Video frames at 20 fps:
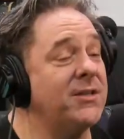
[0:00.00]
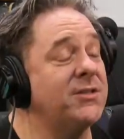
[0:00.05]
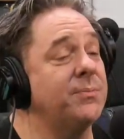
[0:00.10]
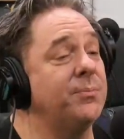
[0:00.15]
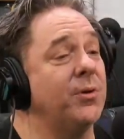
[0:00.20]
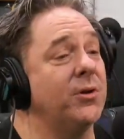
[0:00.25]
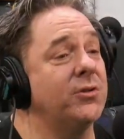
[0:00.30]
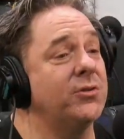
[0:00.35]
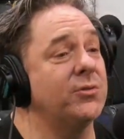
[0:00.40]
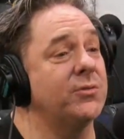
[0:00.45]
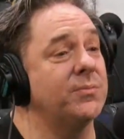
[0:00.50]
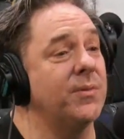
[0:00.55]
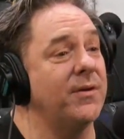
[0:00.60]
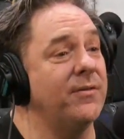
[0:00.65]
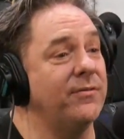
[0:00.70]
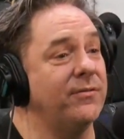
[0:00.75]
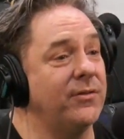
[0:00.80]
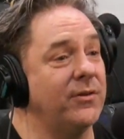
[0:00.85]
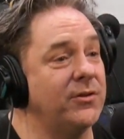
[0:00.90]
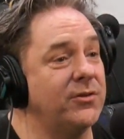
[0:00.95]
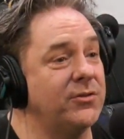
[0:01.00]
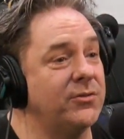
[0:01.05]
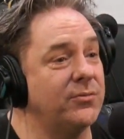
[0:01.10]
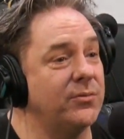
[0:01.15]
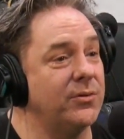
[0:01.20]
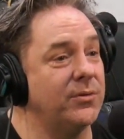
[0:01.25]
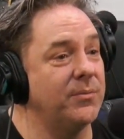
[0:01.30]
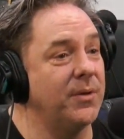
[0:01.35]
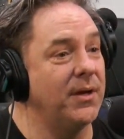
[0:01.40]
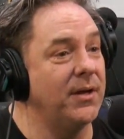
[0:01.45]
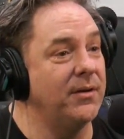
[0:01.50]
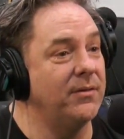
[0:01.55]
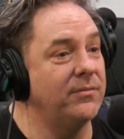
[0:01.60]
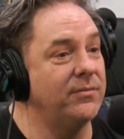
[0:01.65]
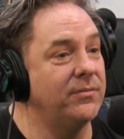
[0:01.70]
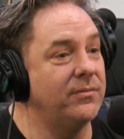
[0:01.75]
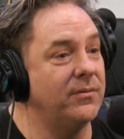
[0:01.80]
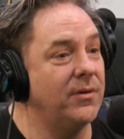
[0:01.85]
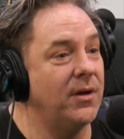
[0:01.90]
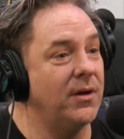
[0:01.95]
Brooks was my first roommate.
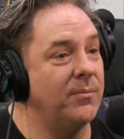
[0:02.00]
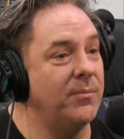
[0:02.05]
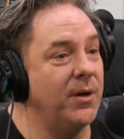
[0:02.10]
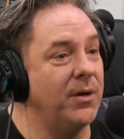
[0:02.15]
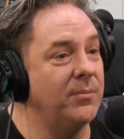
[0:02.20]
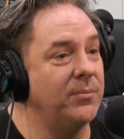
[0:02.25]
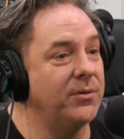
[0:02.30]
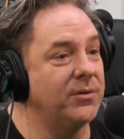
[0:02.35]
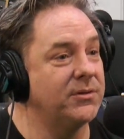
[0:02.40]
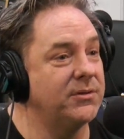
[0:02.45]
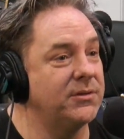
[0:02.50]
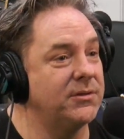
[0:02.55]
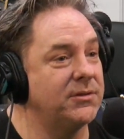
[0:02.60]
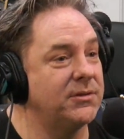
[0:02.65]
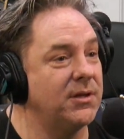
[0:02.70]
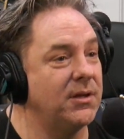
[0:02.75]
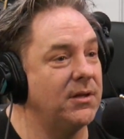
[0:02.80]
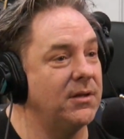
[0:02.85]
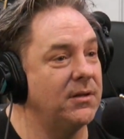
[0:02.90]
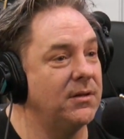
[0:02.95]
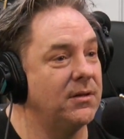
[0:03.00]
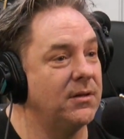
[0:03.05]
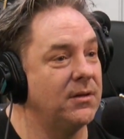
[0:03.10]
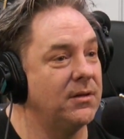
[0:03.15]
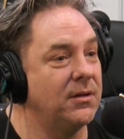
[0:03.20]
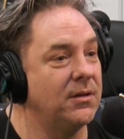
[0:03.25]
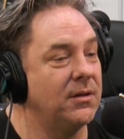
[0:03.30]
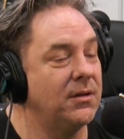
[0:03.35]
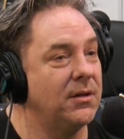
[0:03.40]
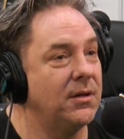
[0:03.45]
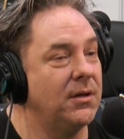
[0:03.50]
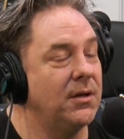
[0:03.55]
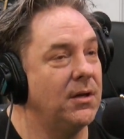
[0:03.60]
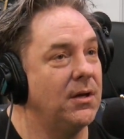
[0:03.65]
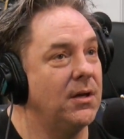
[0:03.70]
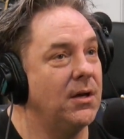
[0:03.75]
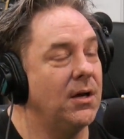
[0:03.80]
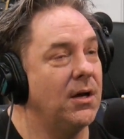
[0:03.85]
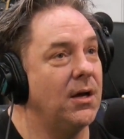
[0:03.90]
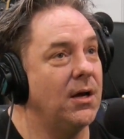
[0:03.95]
Right. Uh, Mel Brooks' son. Oh wow.
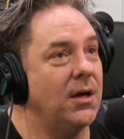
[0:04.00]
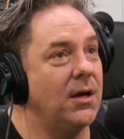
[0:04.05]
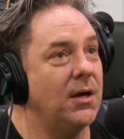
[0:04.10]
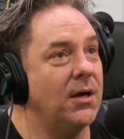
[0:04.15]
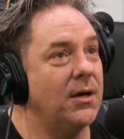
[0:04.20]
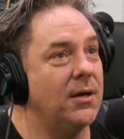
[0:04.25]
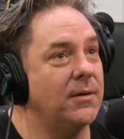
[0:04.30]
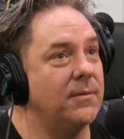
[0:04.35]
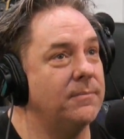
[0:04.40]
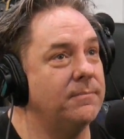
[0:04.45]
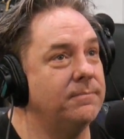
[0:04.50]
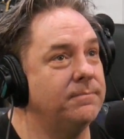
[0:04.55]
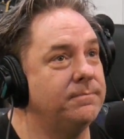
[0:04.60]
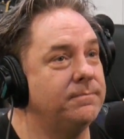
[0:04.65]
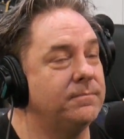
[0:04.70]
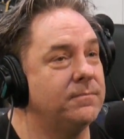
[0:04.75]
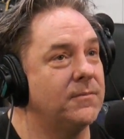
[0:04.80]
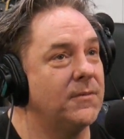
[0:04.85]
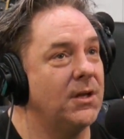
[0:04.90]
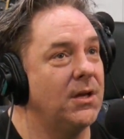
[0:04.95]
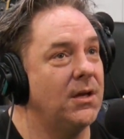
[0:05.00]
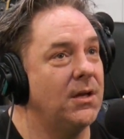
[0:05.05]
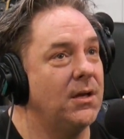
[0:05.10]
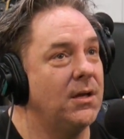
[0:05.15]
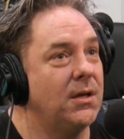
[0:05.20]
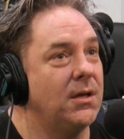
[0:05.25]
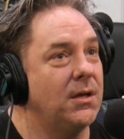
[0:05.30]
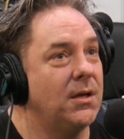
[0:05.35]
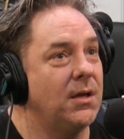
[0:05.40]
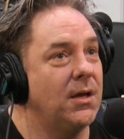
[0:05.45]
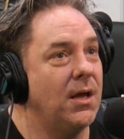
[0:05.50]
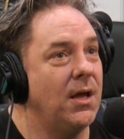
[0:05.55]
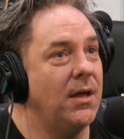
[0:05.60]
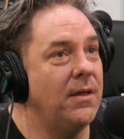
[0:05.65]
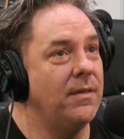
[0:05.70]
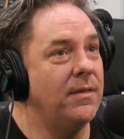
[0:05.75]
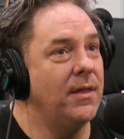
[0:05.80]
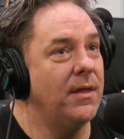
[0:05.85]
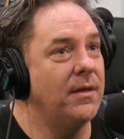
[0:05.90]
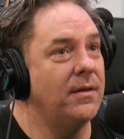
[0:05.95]
Um,
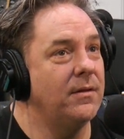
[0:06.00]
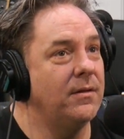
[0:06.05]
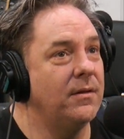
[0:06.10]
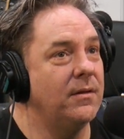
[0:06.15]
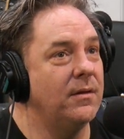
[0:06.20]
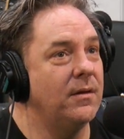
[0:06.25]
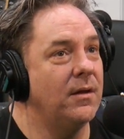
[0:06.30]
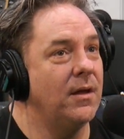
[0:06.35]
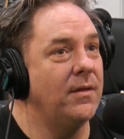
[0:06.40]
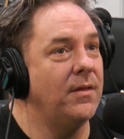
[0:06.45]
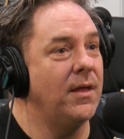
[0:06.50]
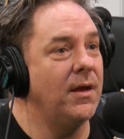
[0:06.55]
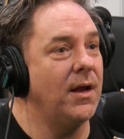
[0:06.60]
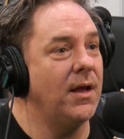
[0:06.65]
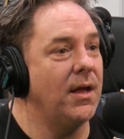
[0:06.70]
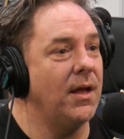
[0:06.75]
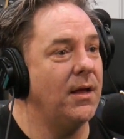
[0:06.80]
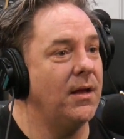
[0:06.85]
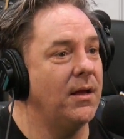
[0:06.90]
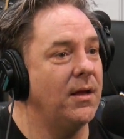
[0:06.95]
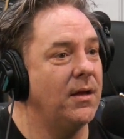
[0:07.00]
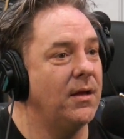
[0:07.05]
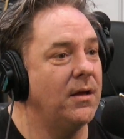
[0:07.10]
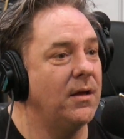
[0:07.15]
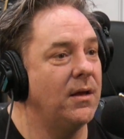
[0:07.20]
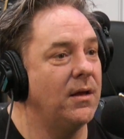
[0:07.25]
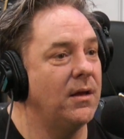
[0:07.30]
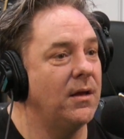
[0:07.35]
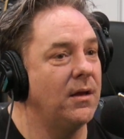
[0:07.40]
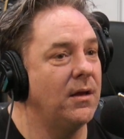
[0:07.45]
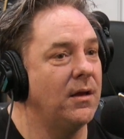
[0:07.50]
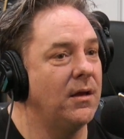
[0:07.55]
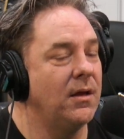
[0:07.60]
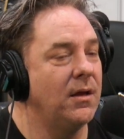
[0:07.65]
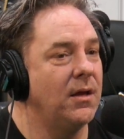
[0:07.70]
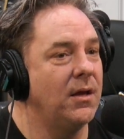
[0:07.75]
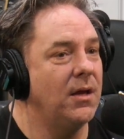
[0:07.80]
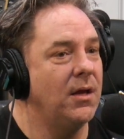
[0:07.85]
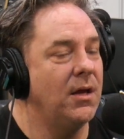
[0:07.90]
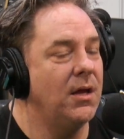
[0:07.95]
and then is he funny I, or is he there because he's
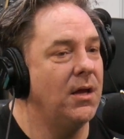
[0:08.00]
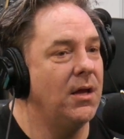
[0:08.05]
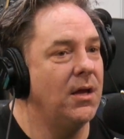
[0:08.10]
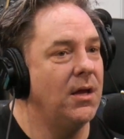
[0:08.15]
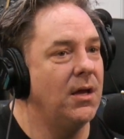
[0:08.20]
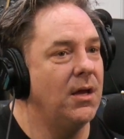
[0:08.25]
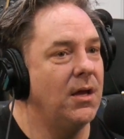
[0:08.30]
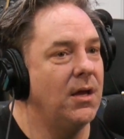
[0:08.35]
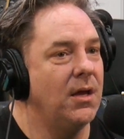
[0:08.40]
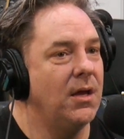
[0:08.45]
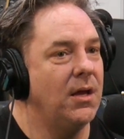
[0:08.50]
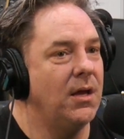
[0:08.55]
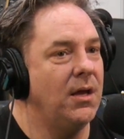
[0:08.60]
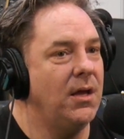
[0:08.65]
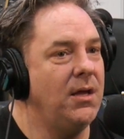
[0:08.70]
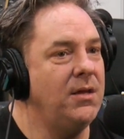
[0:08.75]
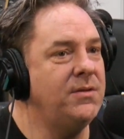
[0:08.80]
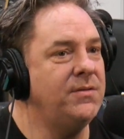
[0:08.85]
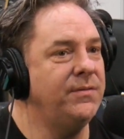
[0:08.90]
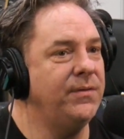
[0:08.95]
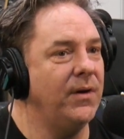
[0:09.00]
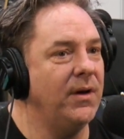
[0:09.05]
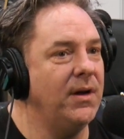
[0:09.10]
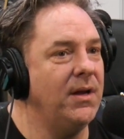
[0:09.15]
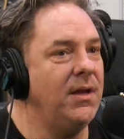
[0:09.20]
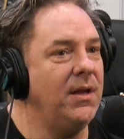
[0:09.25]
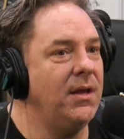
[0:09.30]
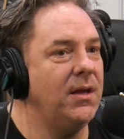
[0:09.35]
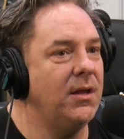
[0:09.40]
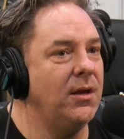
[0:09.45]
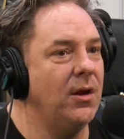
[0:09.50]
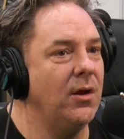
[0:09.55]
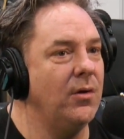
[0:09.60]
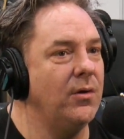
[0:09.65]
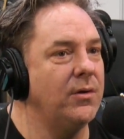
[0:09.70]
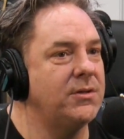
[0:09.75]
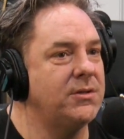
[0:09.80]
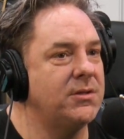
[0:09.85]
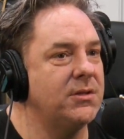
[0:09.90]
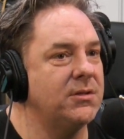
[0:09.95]
Mel Brooks' son? He's funny. You know,
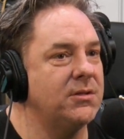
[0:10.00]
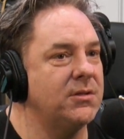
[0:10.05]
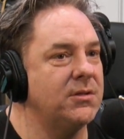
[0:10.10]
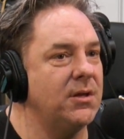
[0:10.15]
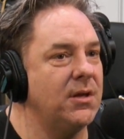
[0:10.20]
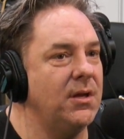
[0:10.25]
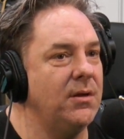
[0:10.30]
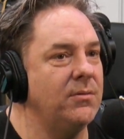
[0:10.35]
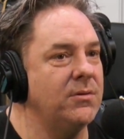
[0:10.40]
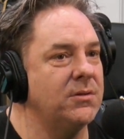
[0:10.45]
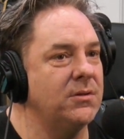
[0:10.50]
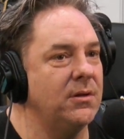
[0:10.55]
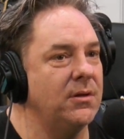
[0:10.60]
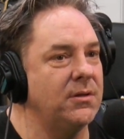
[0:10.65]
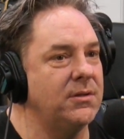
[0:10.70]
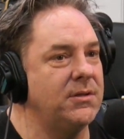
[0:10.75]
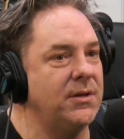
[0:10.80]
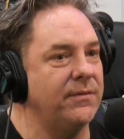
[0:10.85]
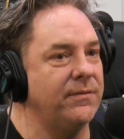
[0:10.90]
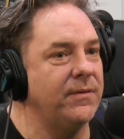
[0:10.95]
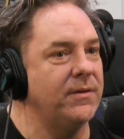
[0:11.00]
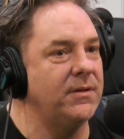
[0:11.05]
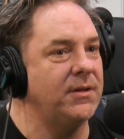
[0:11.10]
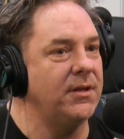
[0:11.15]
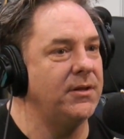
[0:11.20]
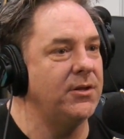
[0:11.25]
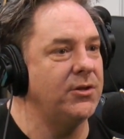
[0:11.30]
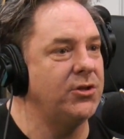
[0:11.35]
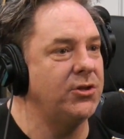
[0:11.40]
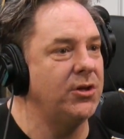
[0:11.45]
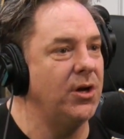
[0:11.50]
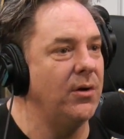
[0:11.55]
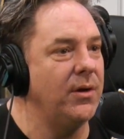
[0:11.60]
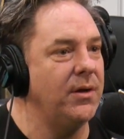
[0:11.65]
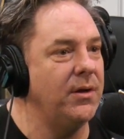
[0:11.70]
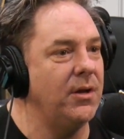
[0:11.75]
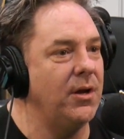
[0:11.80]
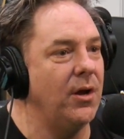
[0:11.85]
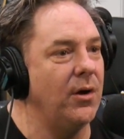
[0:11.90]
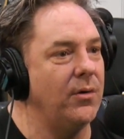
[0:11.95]
it's just he was a little different than the show.
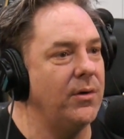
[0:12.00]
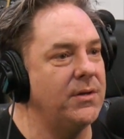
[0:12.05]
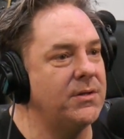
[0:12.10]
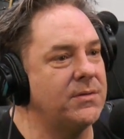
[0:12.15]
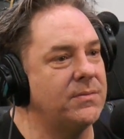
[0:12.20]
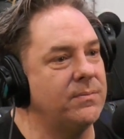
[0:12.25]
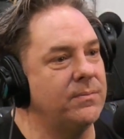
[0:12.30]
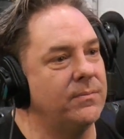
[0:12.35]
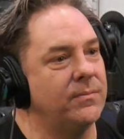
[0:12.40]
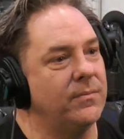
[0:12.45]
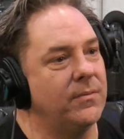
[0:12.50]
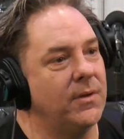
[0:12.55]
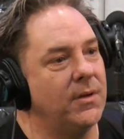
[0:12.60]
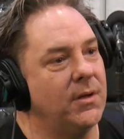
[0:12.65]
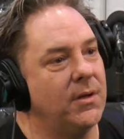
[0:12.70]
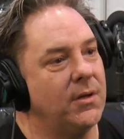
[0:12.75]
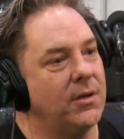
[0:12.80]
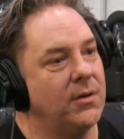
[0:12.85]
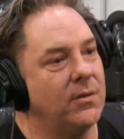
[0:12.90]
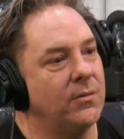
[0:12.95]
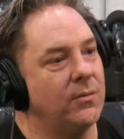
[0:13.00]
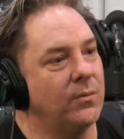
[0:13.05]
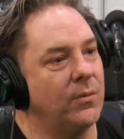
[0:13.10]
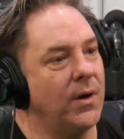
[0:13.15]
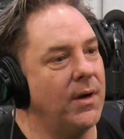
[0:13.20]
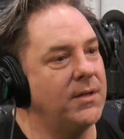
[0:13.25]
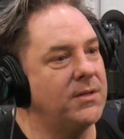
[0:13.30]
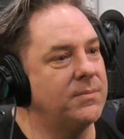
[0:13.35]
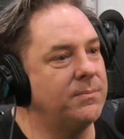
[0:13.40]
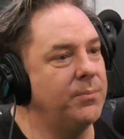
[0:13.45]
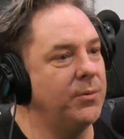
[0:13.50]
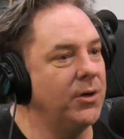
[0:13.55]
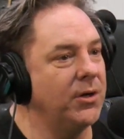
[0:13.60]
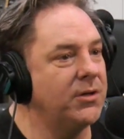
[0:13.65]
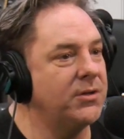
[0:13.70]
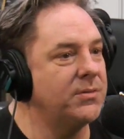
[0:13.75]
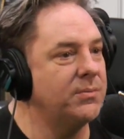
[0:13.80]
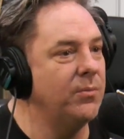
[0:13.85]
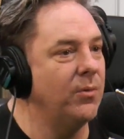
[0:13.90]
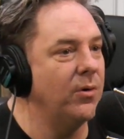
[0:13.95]
You know, he's writes
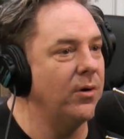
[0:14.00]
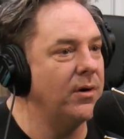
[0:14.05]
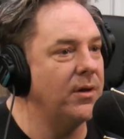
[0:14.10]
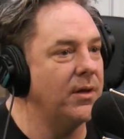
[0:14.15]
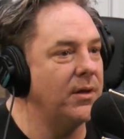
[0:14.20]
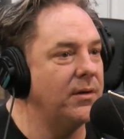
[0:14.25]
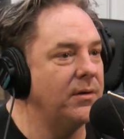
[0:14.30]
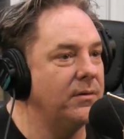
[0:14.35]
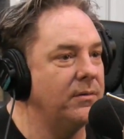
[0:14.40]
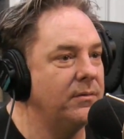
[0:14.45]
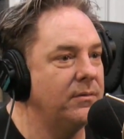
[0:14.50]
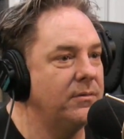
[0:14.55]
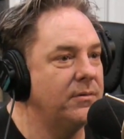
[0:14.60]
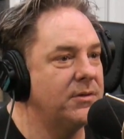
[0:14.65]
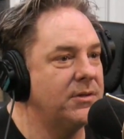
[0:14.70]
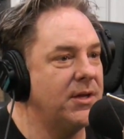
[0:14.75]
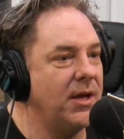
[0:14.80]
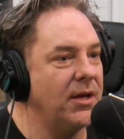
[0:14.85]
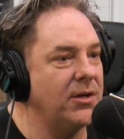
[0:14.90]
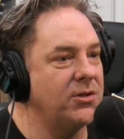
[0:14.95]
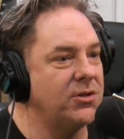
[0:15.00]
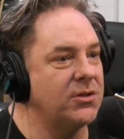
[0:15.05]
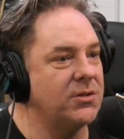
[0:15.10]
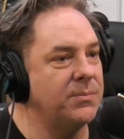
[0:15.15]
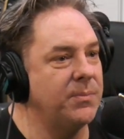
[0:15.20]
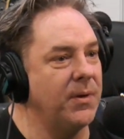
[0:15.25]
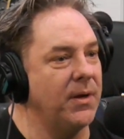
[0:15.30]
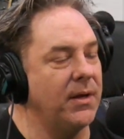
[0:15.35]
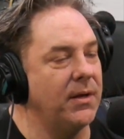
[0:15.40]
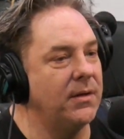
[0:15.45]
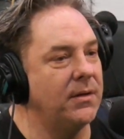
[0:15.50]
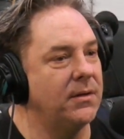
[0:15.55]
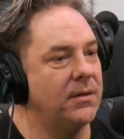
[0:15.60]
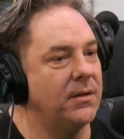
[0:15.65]
books more than sketches, but right.